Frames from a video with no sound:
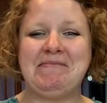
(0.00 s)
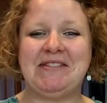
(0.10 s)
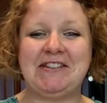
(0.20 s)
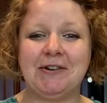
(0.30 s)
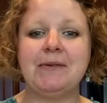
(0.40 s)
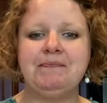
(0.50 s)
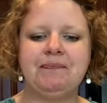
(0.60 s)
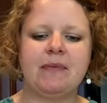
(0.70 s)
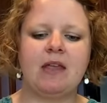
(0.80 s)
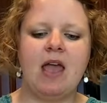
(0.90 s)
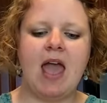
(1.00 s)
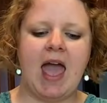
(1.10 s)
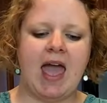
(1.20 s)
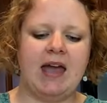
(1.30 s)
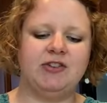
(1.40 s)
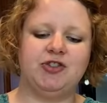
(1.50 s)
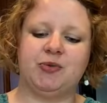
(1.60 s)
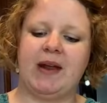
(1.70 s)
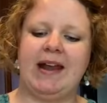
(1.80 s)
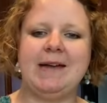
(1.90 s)
serum. And
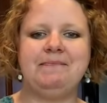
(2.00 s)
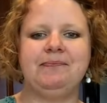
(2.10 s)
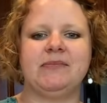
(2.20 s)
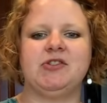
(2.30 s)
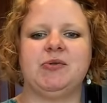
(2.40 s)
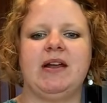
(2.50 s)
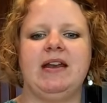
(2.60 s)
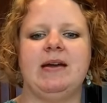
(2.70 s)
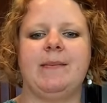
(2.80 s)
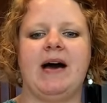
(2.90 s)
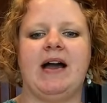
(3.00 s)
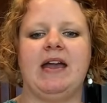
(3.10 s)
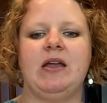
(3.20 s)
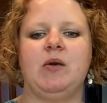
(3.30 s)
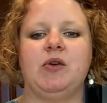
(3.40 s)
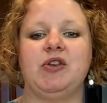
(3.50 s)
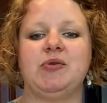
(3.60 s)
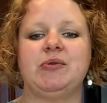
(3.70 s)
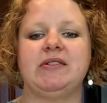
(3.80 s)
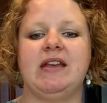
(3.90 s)
geranium. Geranium I
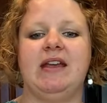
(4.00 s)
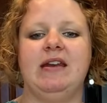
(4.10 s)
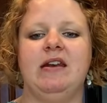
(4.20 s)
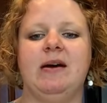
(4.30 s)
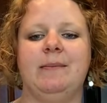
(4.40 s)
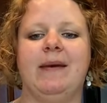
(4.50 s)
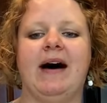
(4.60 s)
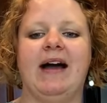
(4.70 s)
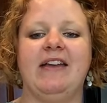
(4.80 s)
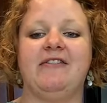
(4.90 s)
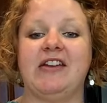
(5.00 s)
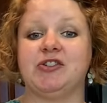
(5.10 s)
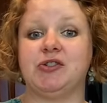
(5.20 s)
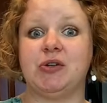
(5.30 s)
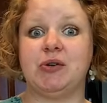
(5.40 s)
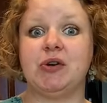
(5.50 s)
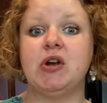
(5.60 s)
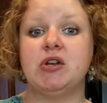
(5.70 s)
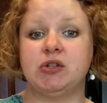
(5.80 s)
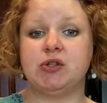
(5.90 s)
use in my facial toner.
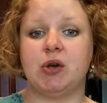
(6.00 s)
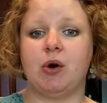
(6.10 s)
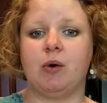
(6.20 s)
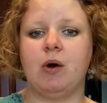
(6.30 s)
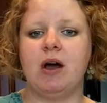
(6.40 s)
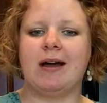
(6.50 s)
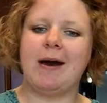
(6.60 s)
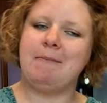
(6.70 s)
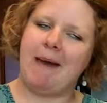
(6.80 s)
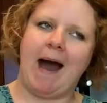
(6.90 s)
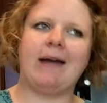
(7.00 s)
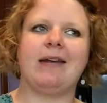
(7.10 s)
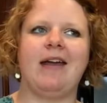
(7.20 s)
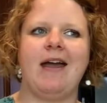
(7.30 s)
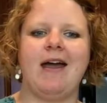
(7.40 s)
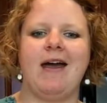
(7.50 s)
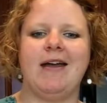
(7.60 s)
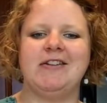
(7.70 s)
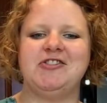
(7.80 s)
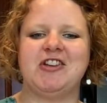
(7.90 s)
So come back
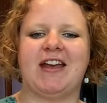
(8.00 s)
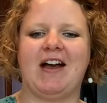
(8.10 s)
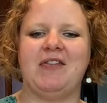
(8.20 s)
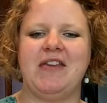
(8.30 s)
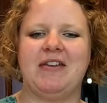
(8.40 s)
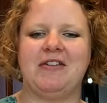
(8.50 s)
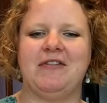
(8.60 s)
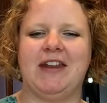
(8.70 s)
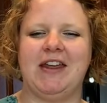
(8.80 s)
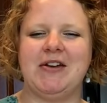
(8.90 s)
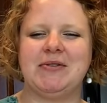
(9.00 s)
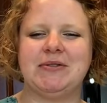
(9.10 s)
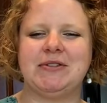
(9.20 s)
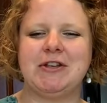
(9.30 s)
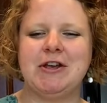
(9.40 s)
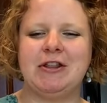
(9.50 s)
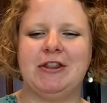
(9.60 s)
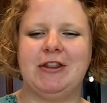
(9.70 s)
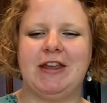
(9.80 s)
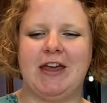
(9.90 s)
and check out the other videos,
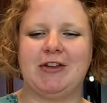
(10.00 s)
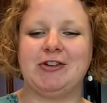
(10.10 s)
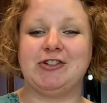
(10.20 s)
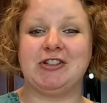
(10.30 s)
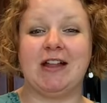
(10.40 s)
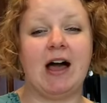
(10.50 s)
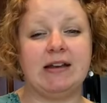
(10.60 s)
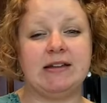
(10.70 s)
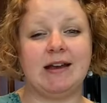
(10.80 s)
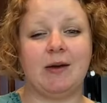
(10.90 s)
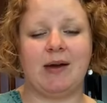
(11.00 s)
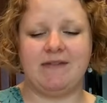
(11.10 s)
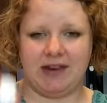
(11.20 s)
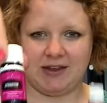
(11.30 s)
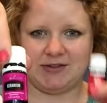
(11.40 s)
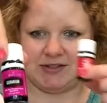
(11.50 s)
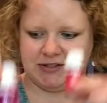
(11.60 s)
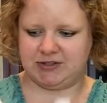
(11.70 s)
the other July DIY videos, because